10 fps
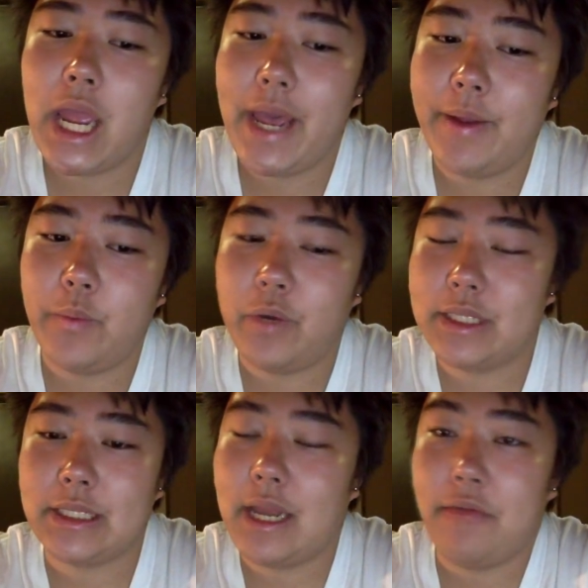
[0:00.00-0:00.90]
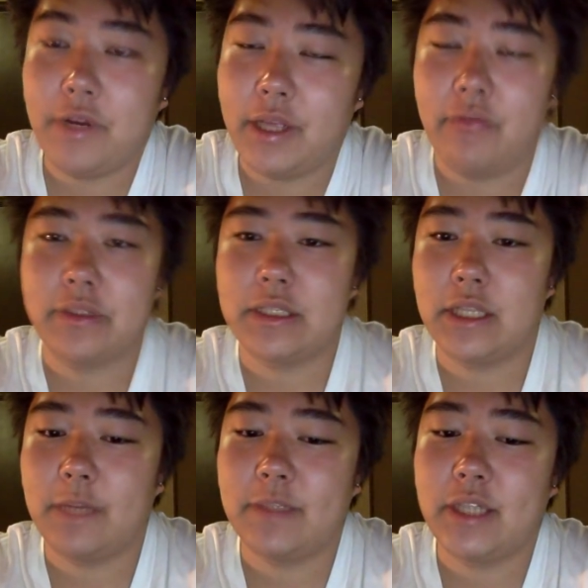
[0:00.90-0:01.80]
it was never given to
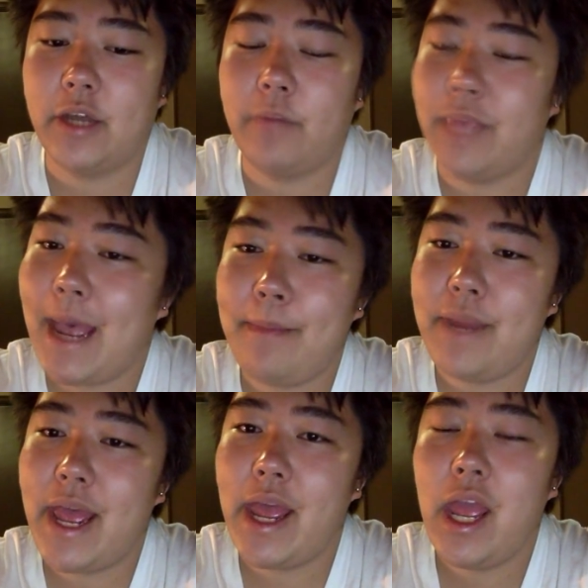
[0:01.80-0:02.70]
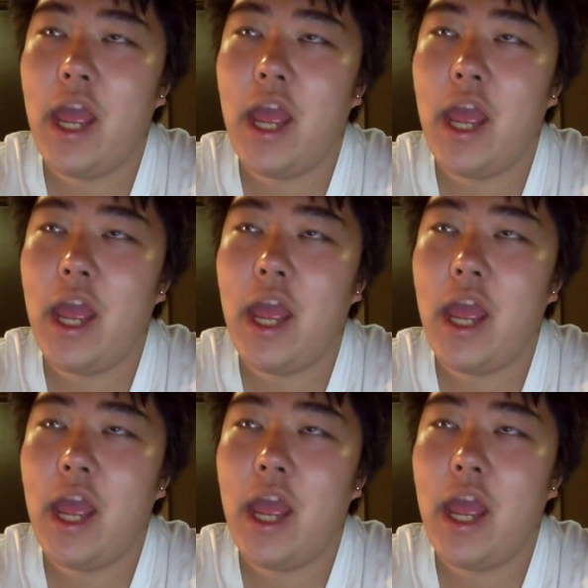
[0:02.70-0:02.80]
them. So, Mnet,